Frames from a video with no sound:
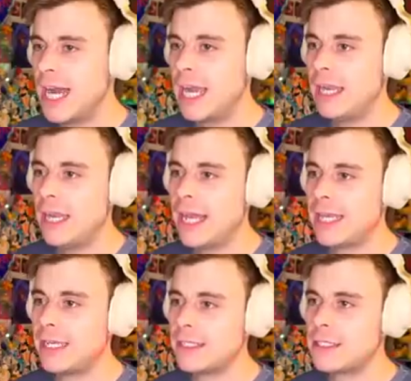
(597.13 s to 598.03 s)
I we
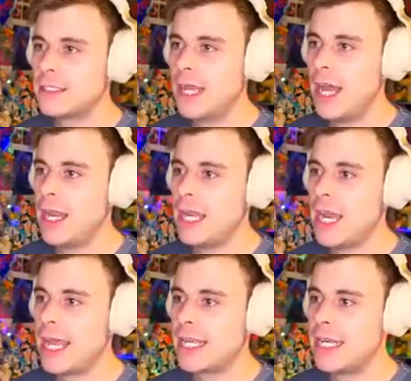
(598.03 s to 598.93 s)
like it. You. I
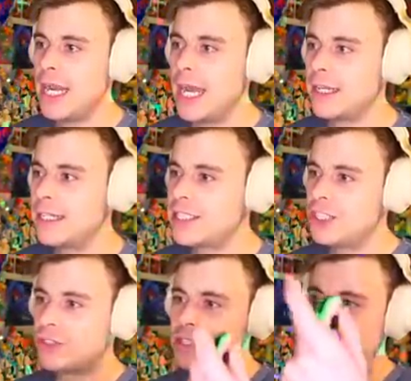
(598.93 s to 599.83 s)
like I it a lot, and it's
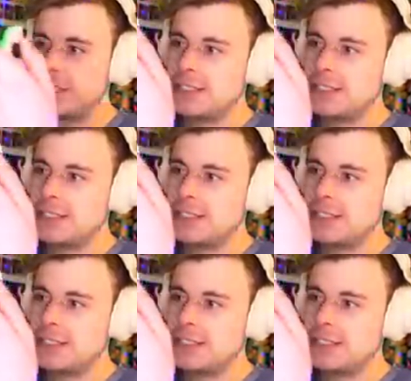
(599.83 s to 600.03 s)
interesting